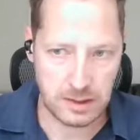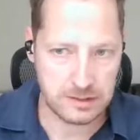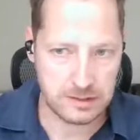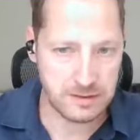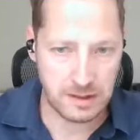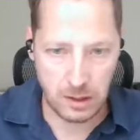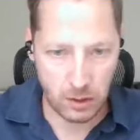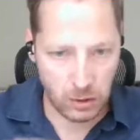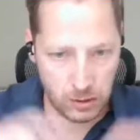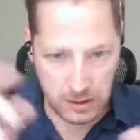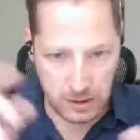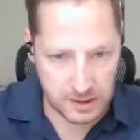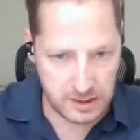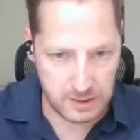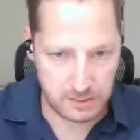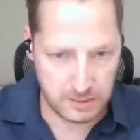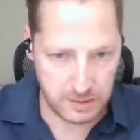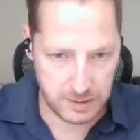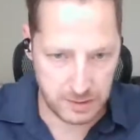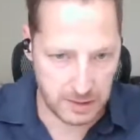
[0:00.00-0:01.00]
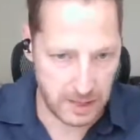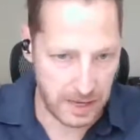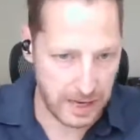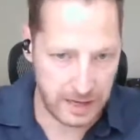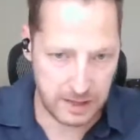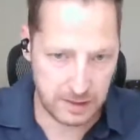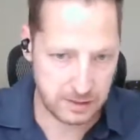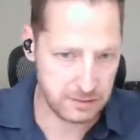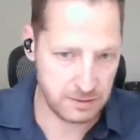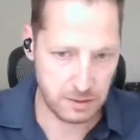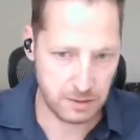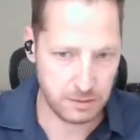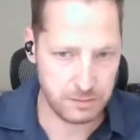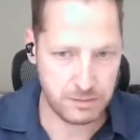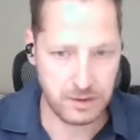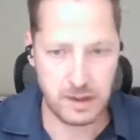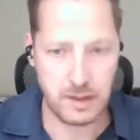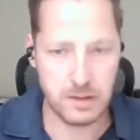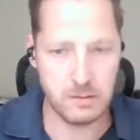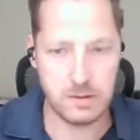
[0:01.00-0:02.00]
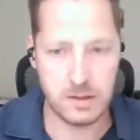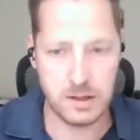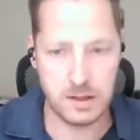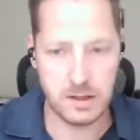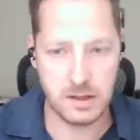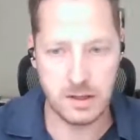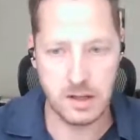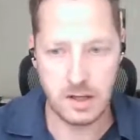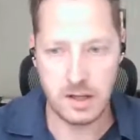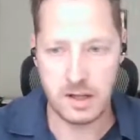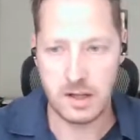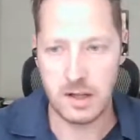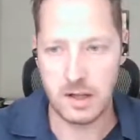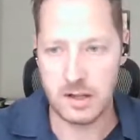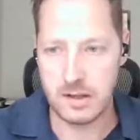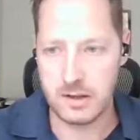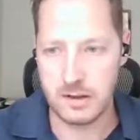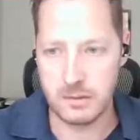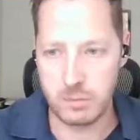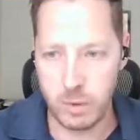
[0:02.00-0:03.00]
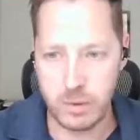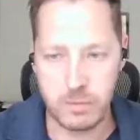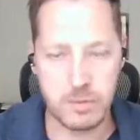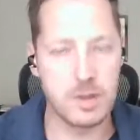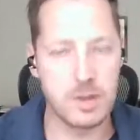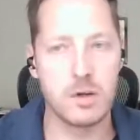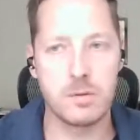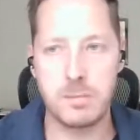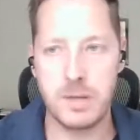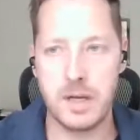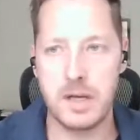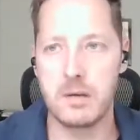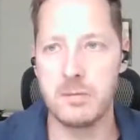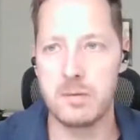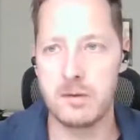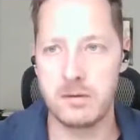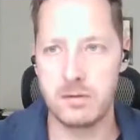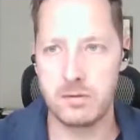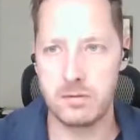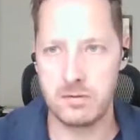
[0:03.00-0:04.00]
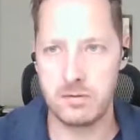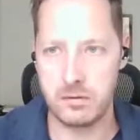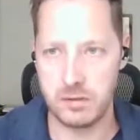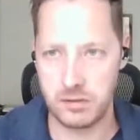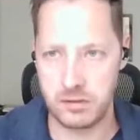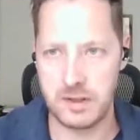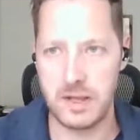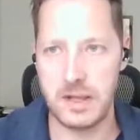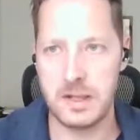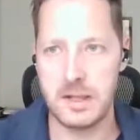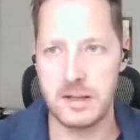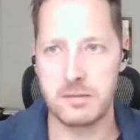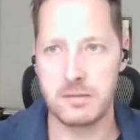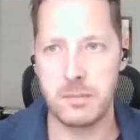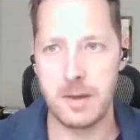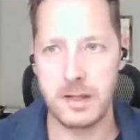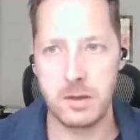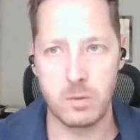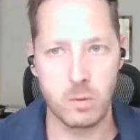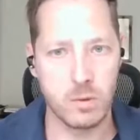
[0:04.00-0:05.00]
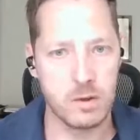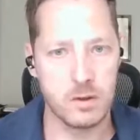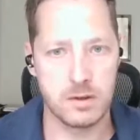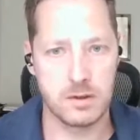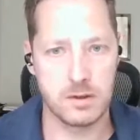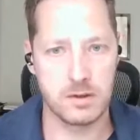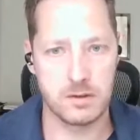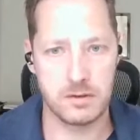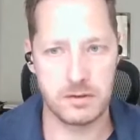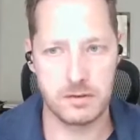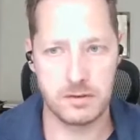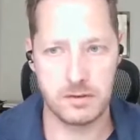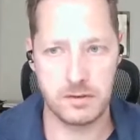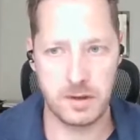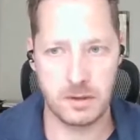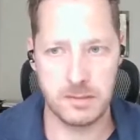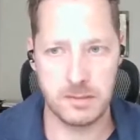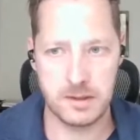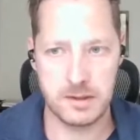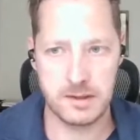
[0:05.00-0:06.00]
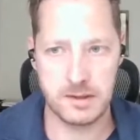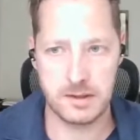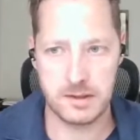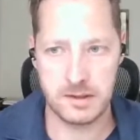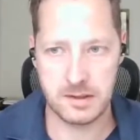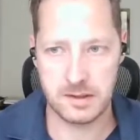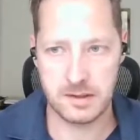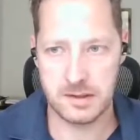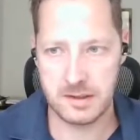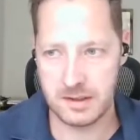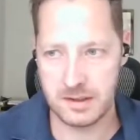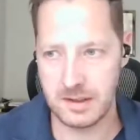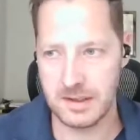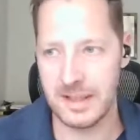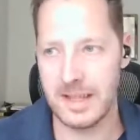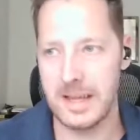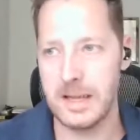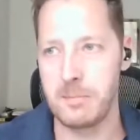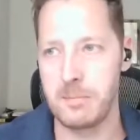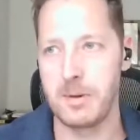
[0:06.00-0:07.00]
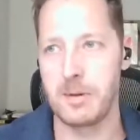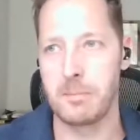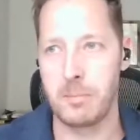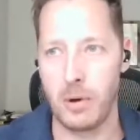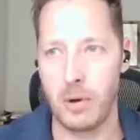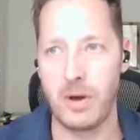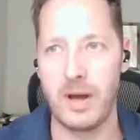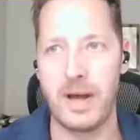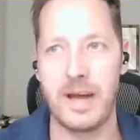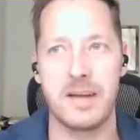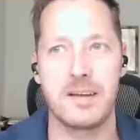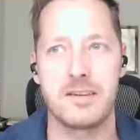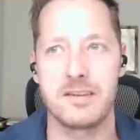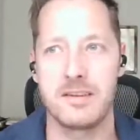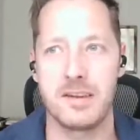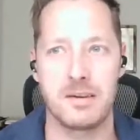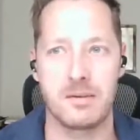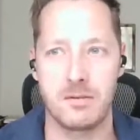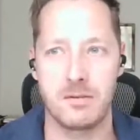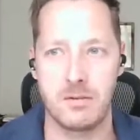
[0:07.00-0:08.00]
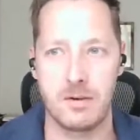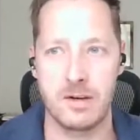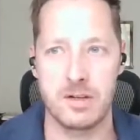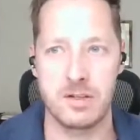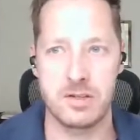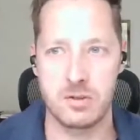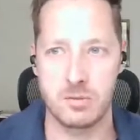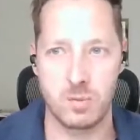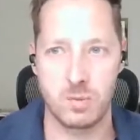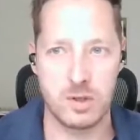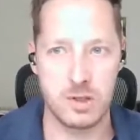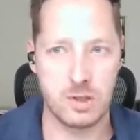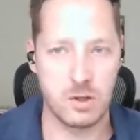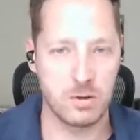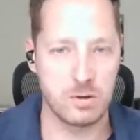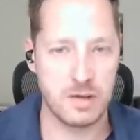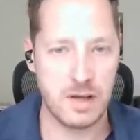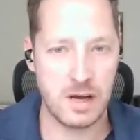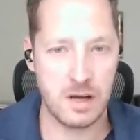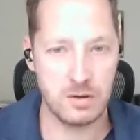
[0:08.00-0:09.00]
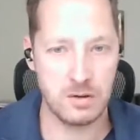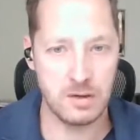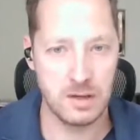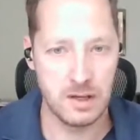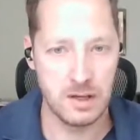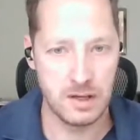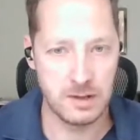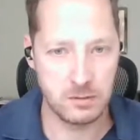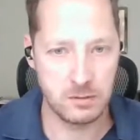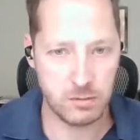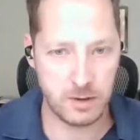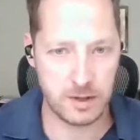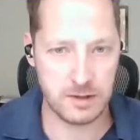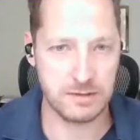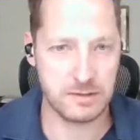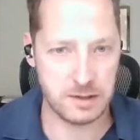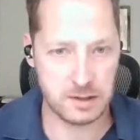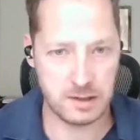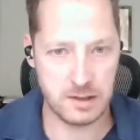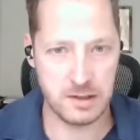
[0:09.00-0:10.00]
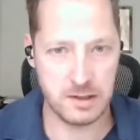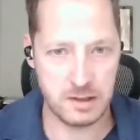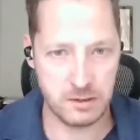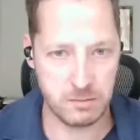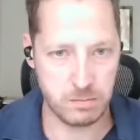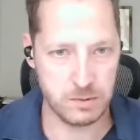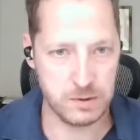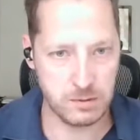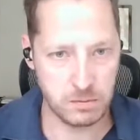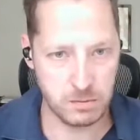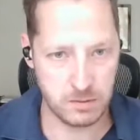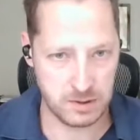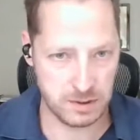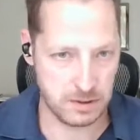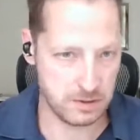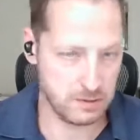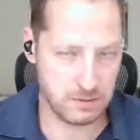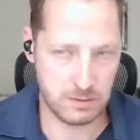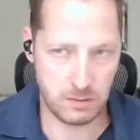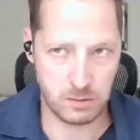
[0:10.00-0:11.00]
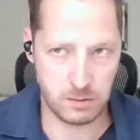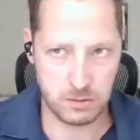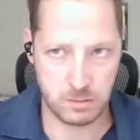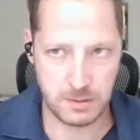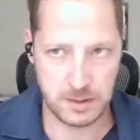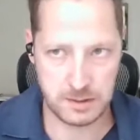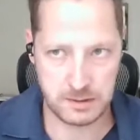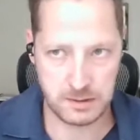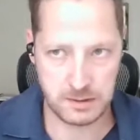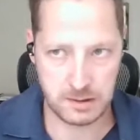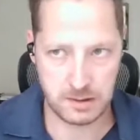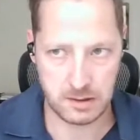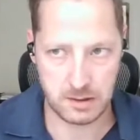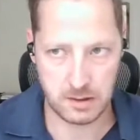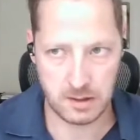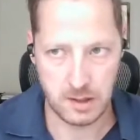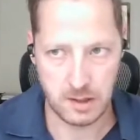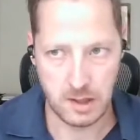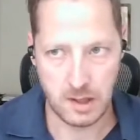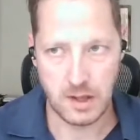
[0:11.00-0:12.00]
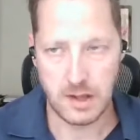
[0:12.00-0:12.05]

let's say, on a given hectare of area, we will not be able to sustain as many workers. I mean, the labor per hectare ratio will go down drastically if we do that automatically.